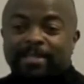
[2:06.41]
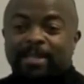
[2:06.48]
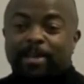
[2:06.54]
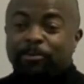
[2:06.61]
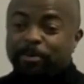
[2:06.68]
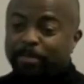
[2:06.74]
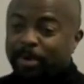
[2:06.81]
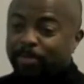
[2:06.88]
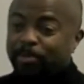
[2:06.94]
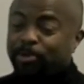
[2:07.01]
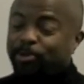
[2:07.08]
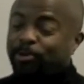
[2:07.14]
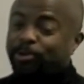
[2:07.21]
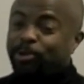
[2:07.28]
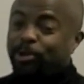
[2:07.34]
And remember,
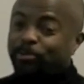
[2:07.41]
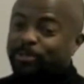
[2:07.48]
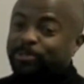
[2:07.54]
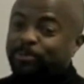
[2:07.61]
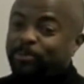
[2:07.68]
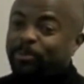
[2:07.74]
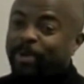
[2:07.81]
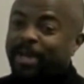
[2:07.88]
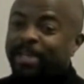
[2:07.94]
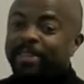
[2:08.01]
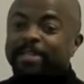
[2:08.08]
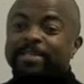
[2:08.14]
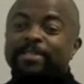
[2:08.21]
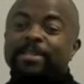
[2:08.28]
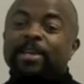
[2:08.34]
you can always rewind
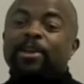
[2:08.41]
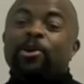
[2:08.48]
this